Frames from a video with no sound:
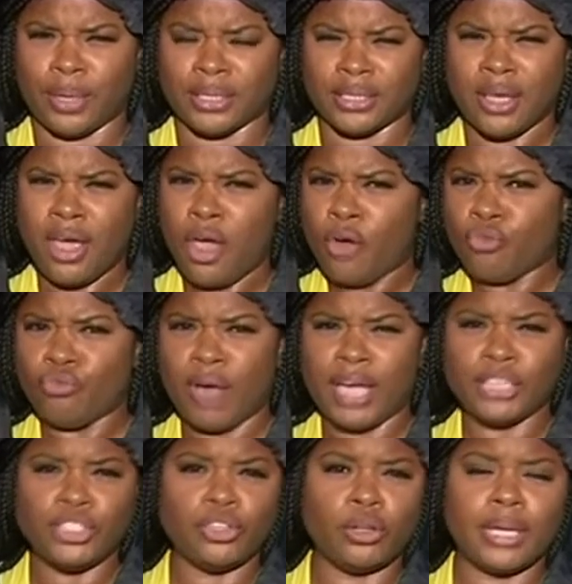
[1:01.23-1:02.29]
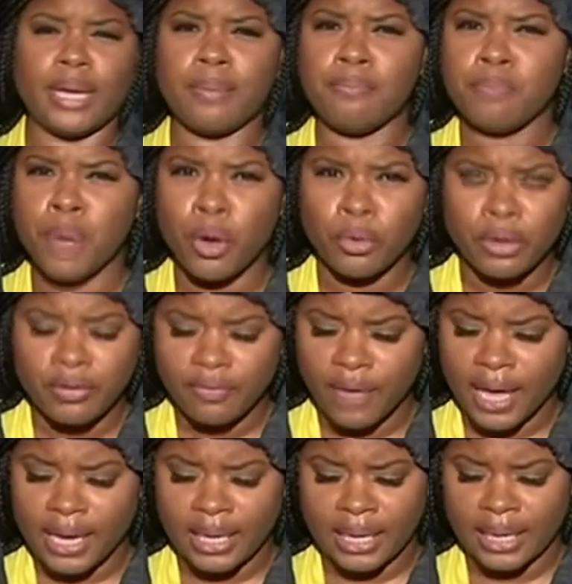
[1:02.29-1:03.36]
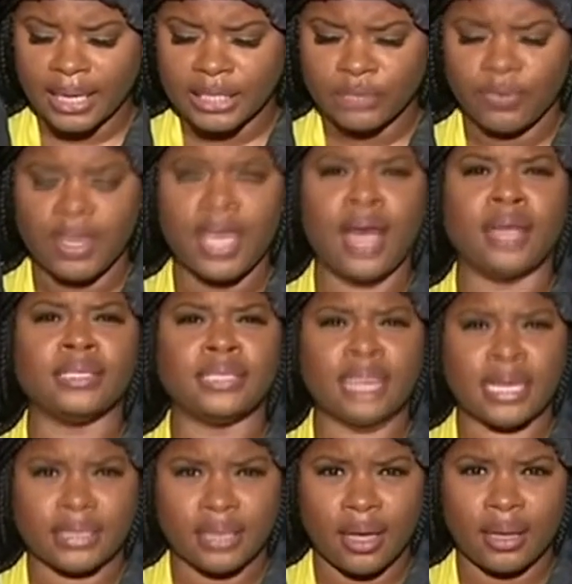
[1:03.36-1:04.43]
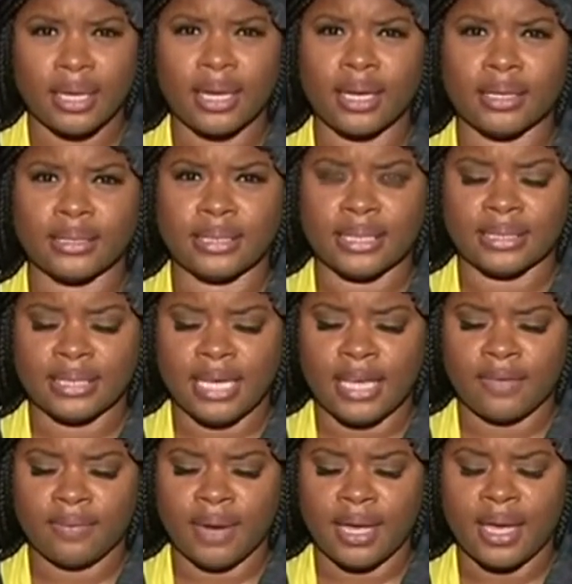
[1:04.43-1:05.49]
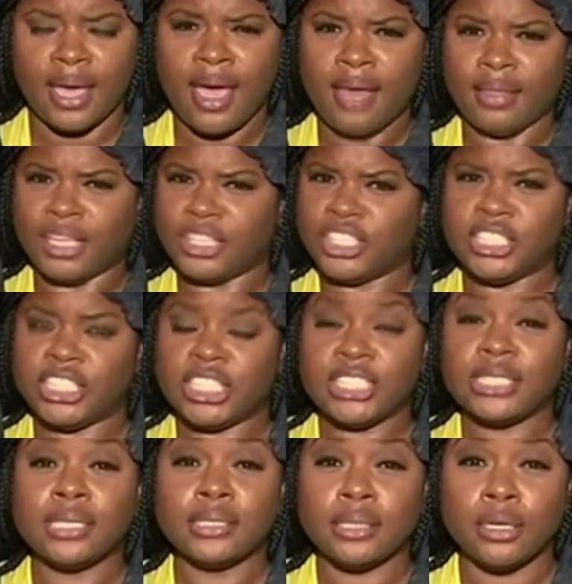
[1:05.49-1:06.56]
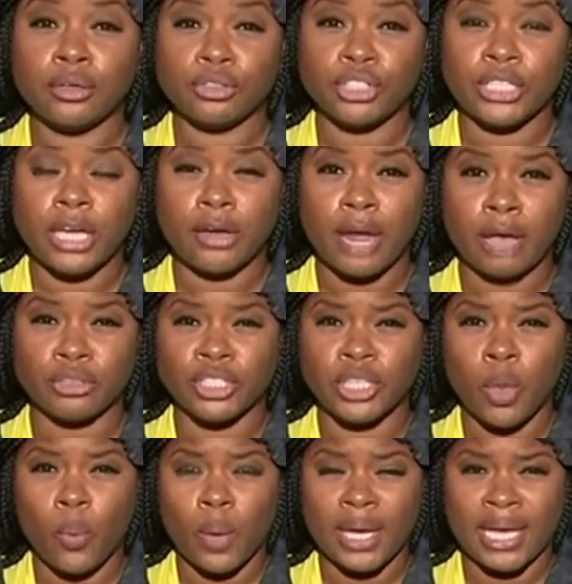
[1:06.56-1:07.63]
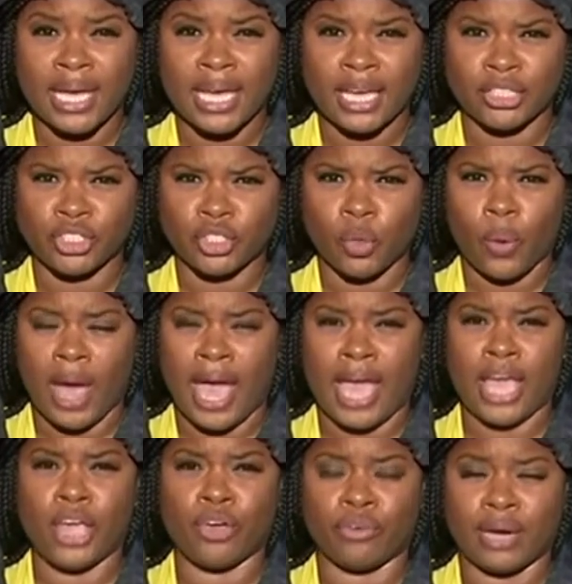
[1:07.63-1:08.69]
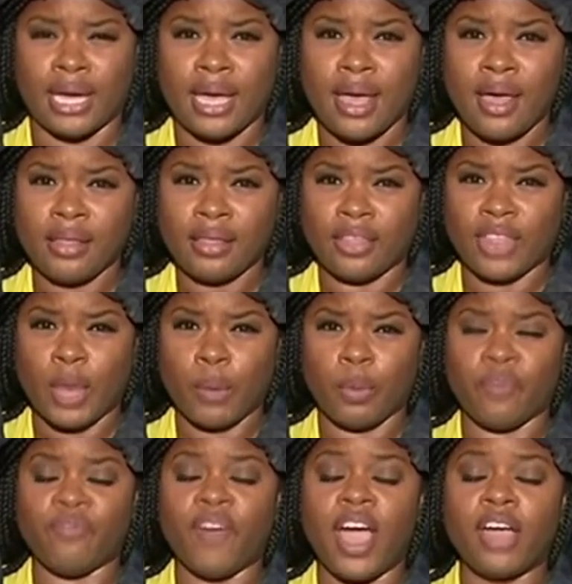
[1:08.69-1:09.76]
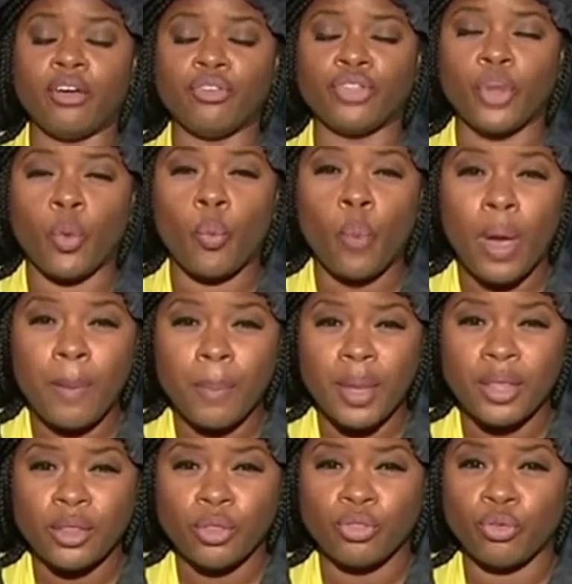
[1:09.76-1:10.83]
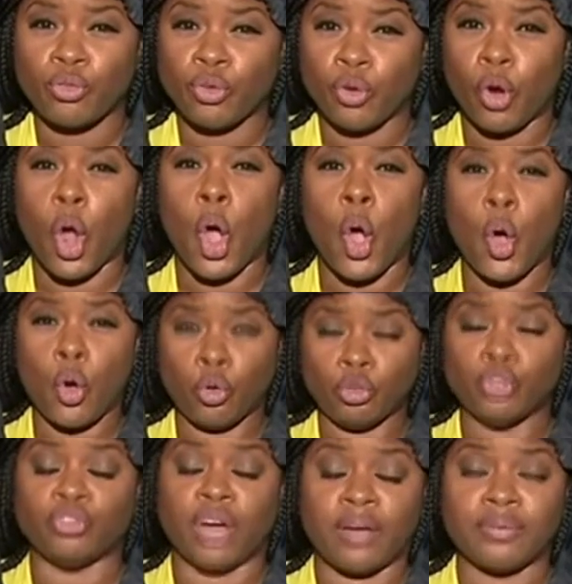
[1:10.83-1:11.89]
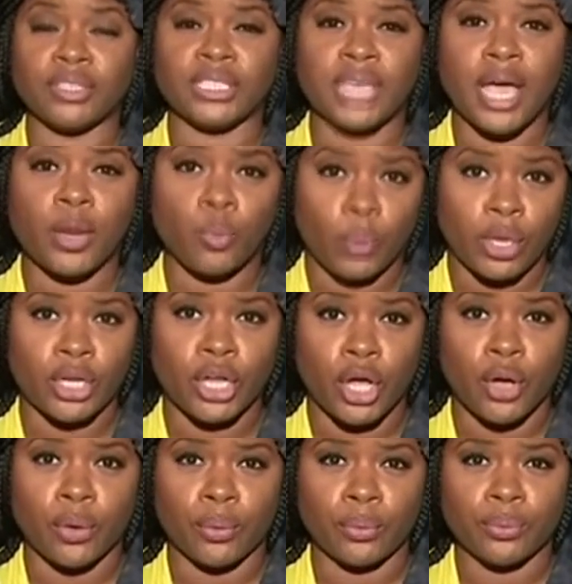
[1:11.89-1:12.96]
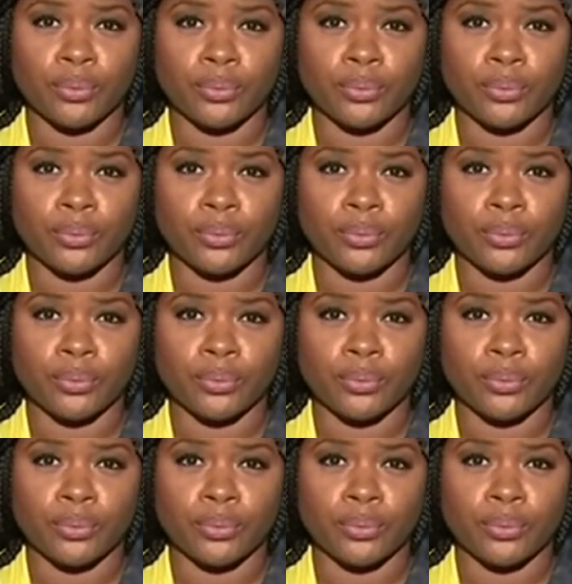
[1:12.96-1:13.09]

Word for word: was racially motivated. His fiancee telling us this evening that she just doesn't understand how someone can get so angry that they will fire their weapon through their own driver's side window.